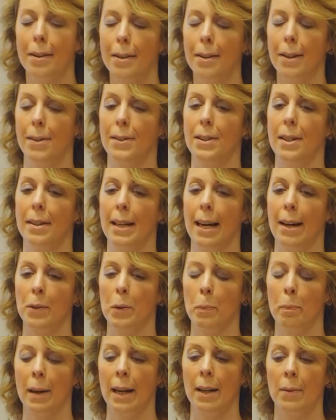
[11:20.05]

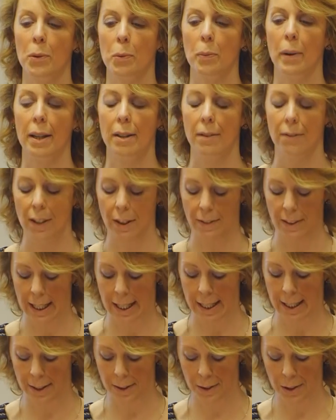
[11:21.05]
£30,000 worth of
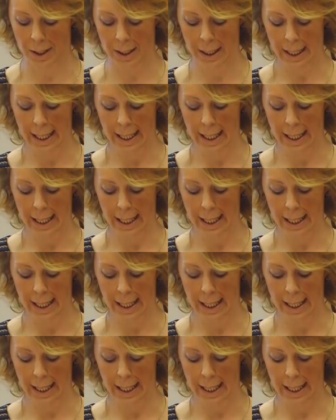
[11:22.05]
dividend,